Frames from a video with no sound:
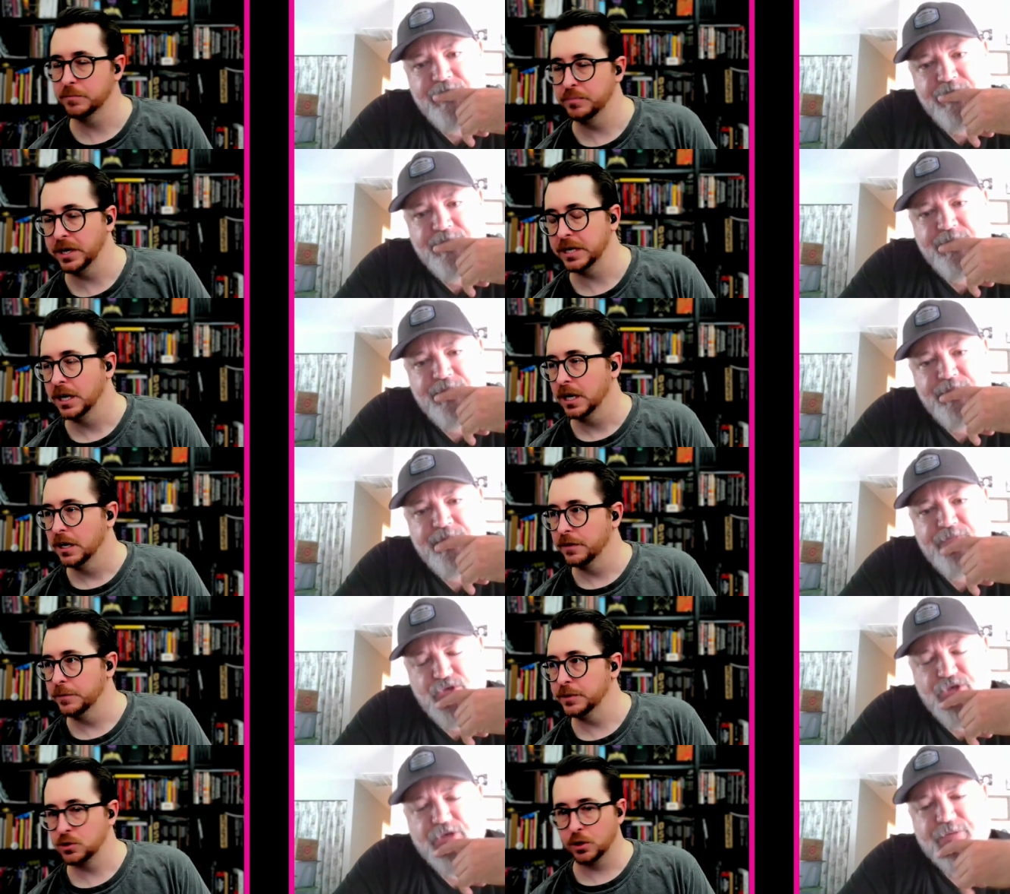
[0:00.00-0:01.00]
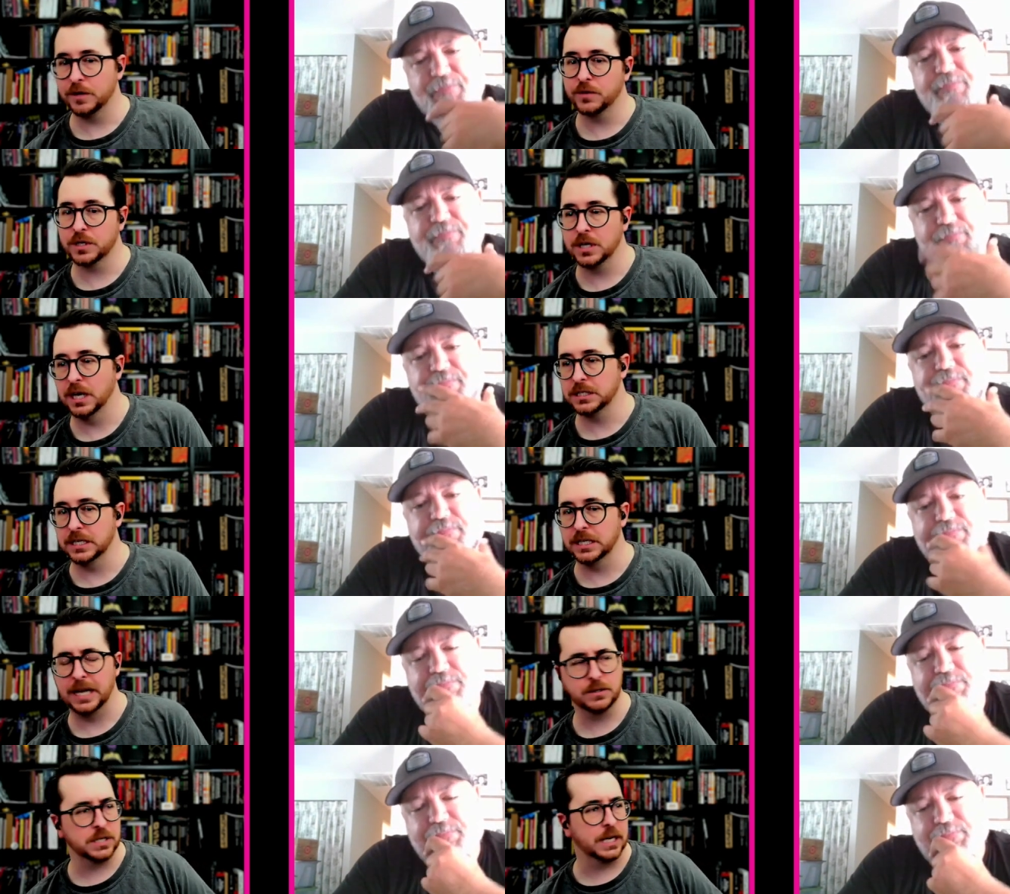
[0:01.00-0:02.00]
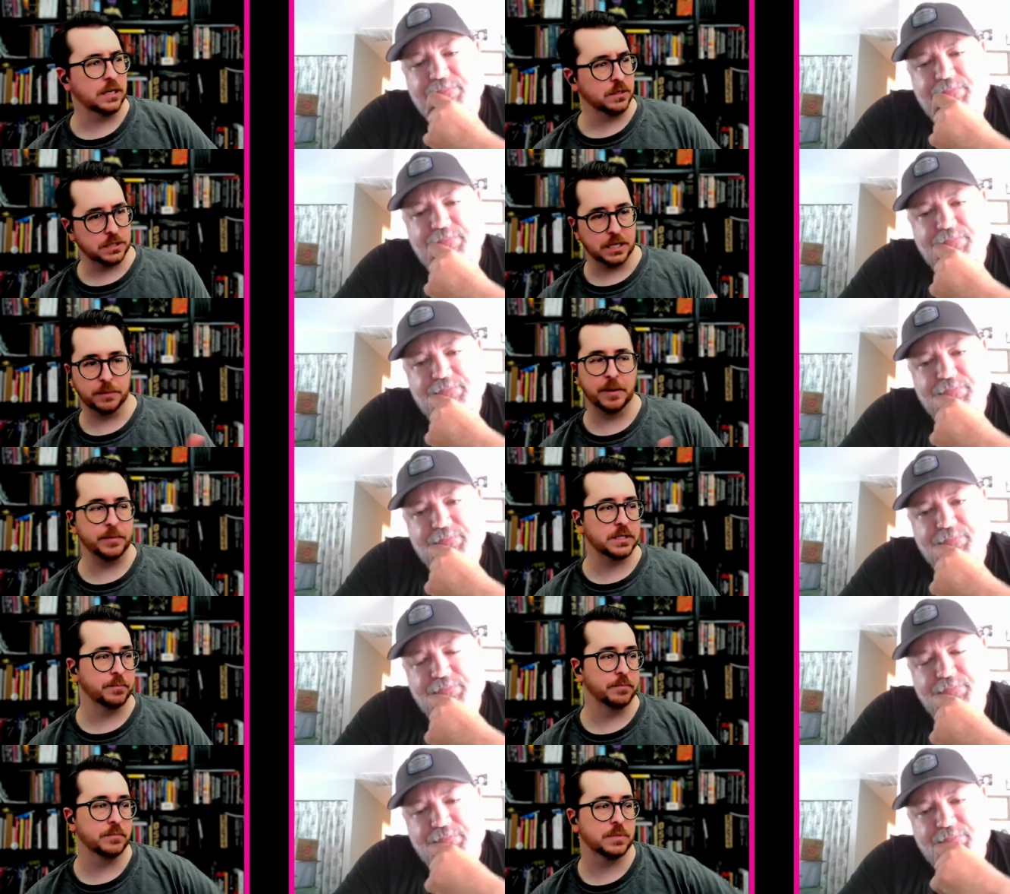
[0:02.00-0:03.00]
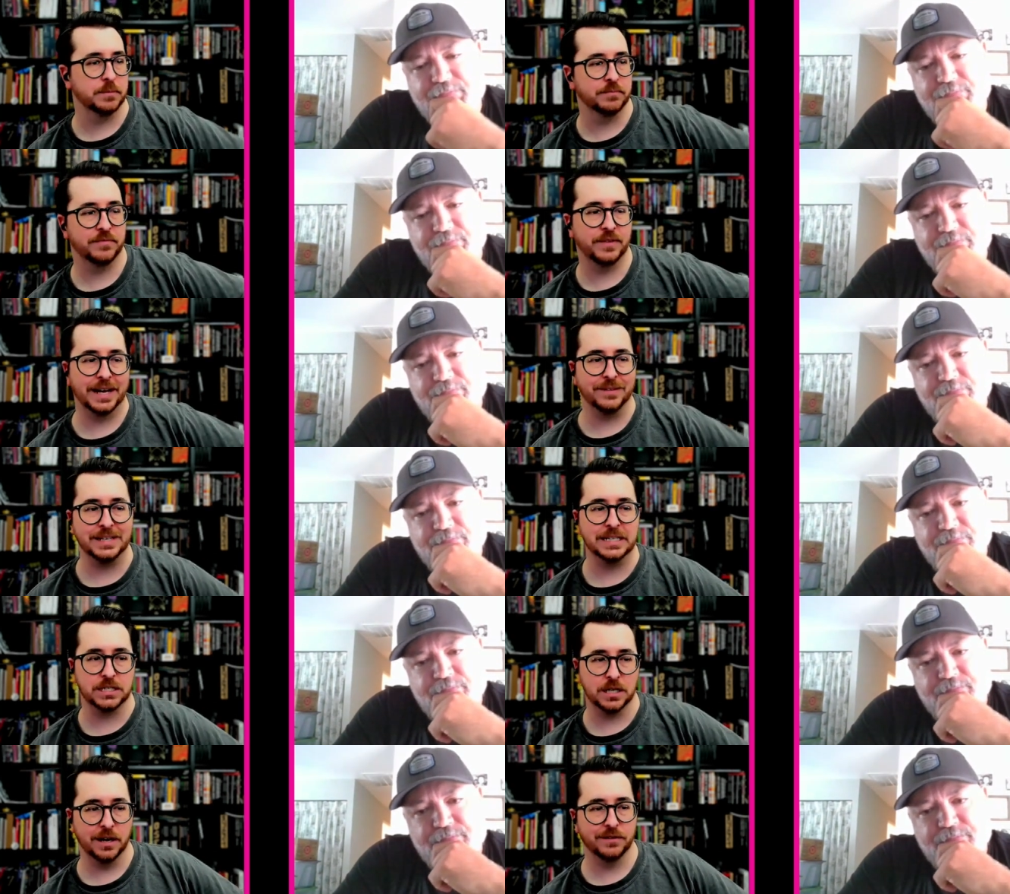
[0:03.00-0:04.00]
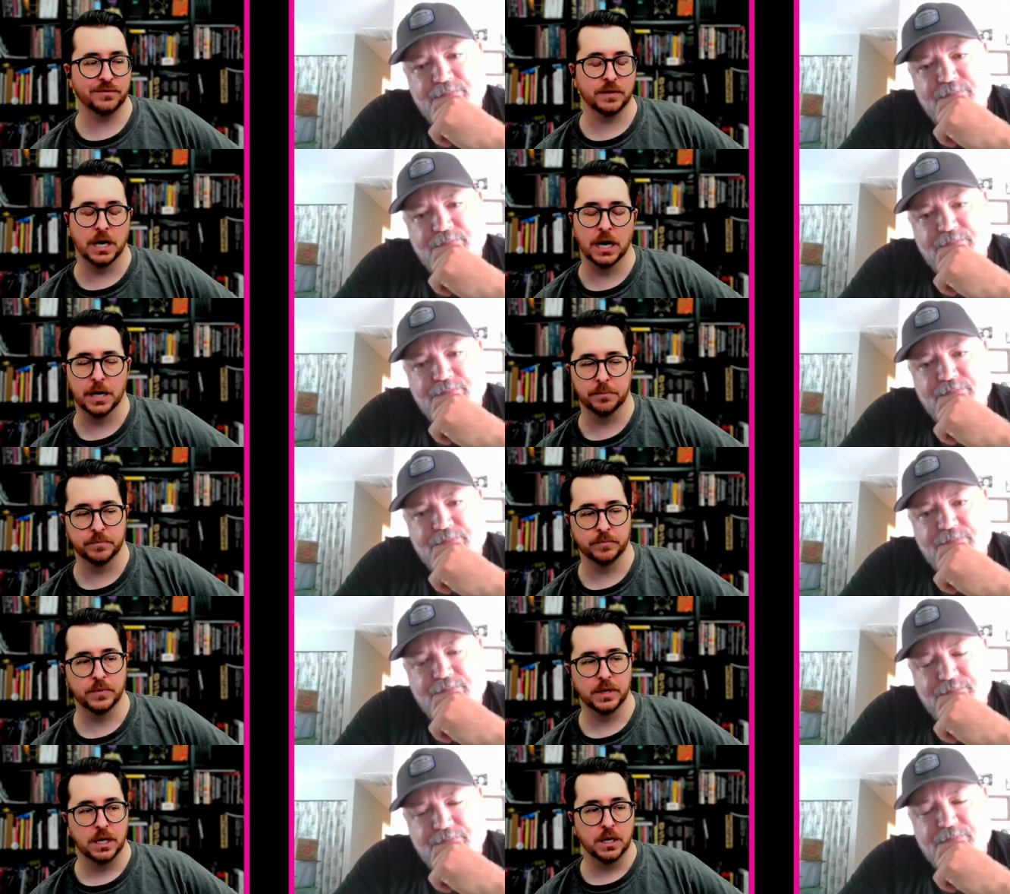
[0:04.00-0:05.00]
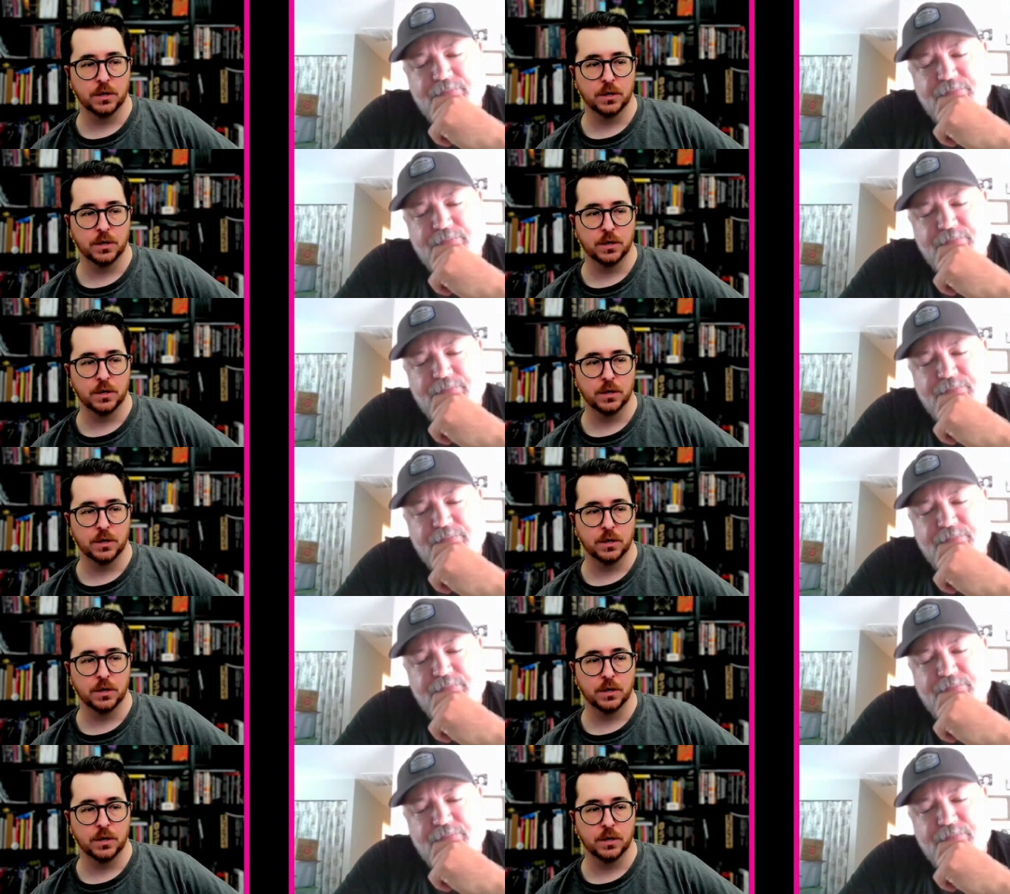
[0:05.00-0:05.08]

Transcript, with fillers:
Speaker 1: But the majority of your content outside, it looks like maybe some some 5e stuff, um,